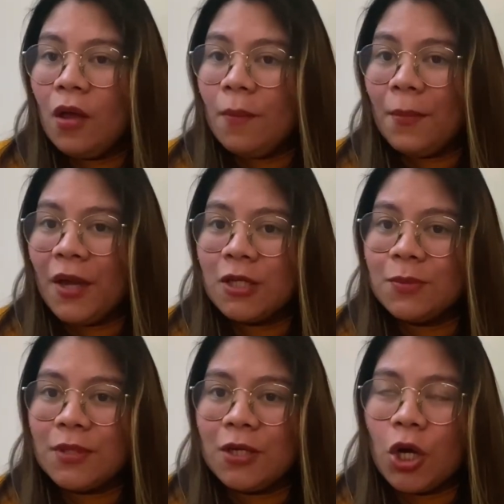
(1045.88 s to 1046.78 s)
My
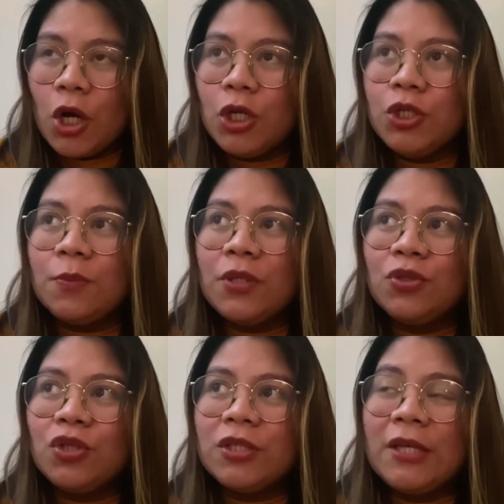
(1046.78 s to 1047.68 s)
husband encouraged me to
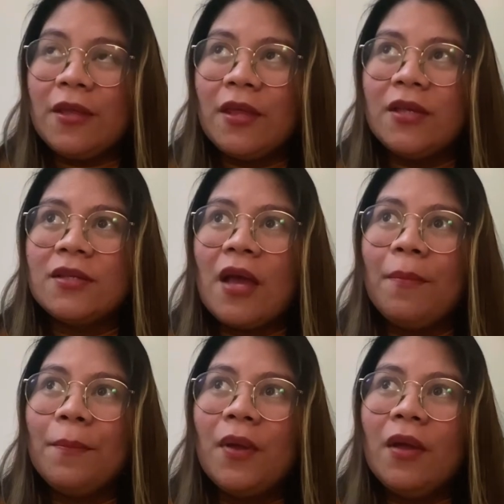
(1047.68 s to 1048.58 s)
just take the
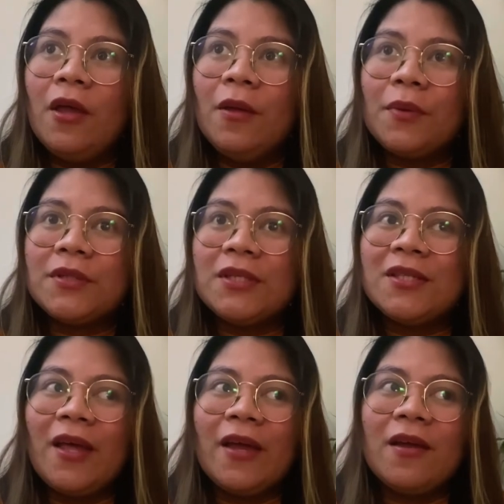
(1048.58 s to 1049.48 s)
exam, because it's
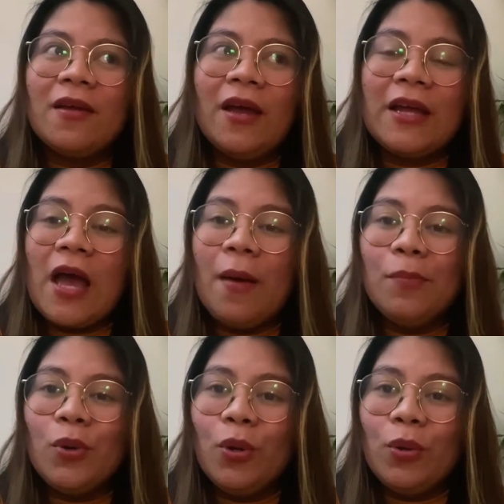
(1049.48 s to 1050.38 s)
like a
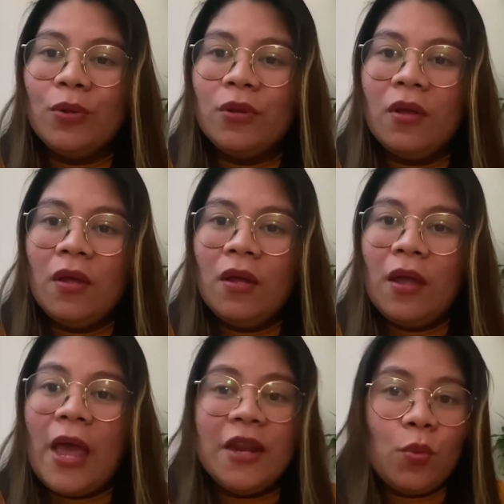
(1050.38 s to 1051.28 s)
gamble.
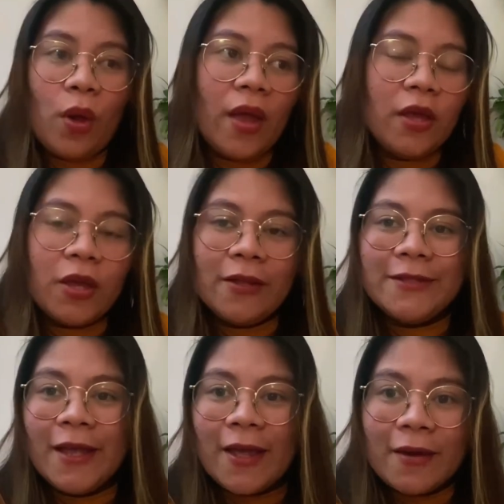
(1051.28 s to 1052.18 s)
Anyway, you can
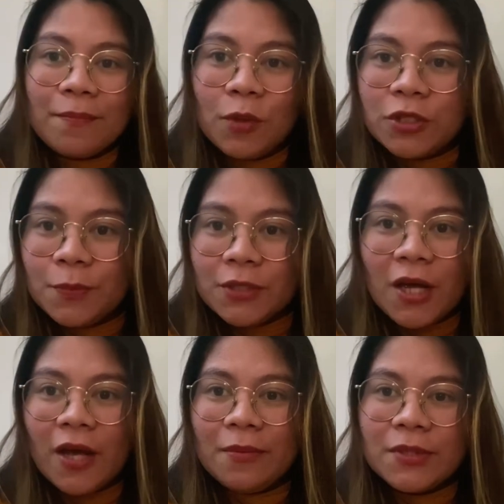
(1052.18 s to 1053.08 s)
take it multiple
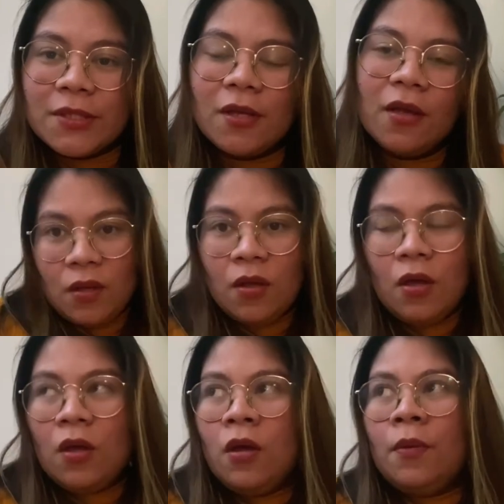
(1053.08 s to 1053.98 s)
times.
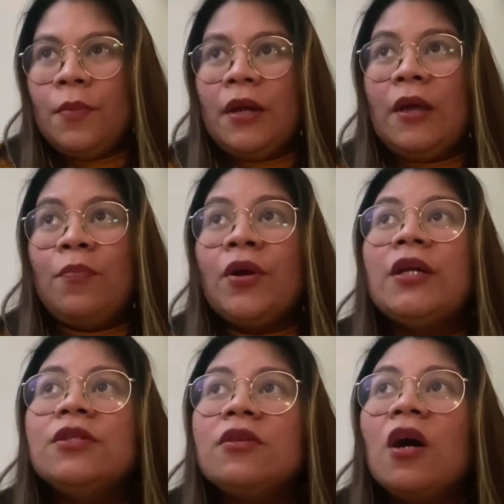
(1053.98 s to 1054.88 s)
But I
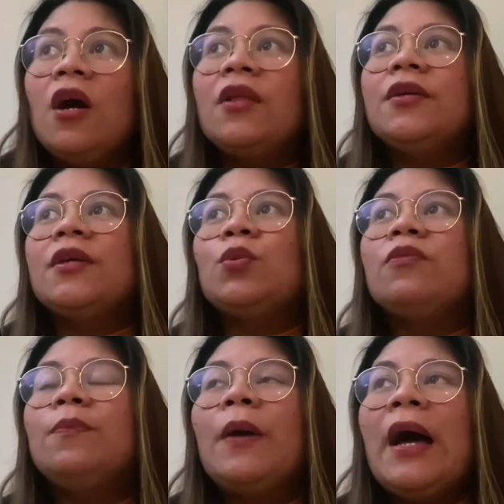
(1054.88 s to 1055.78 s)
prayed to God that I
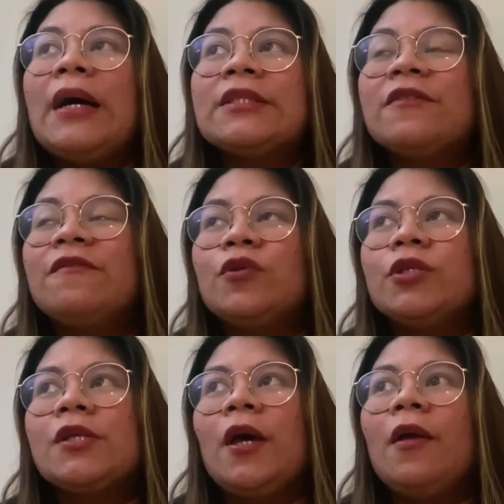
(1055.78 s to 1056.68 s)
will pass the
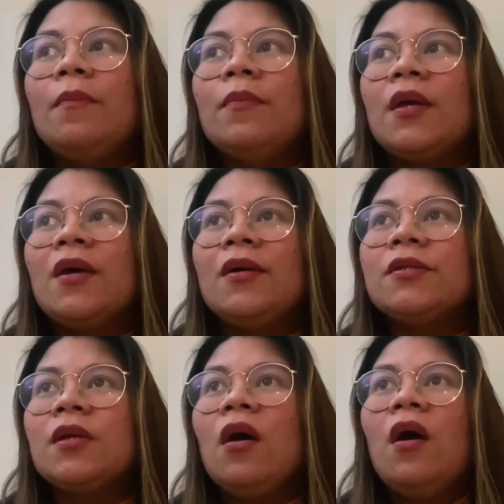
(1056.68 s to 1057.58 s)
first time,
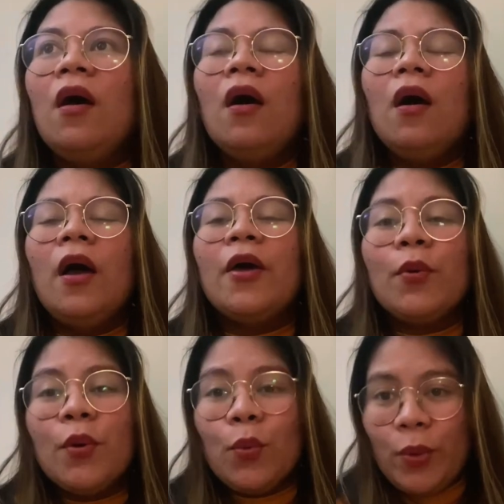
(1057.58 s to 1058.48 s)
because I don't
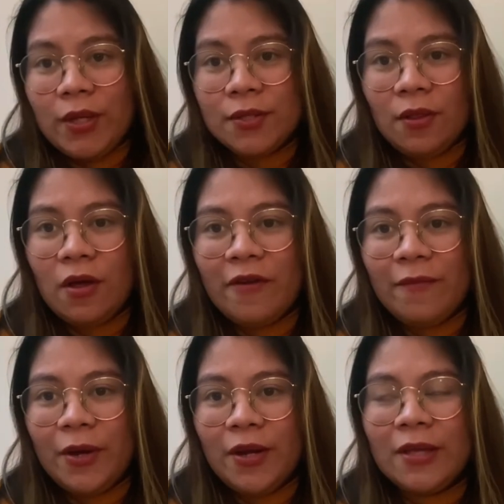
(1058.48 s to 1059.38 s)
want to waste a lot of
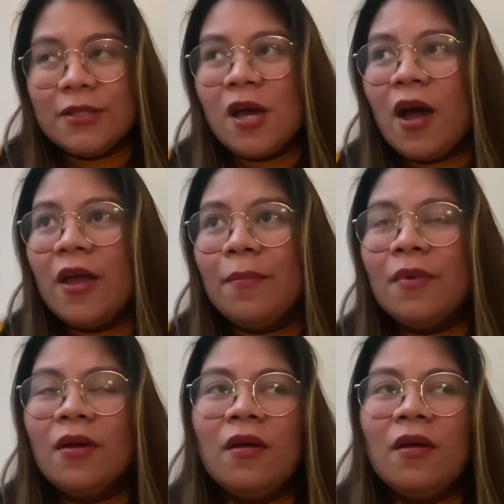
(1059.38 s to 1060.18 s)
money and time.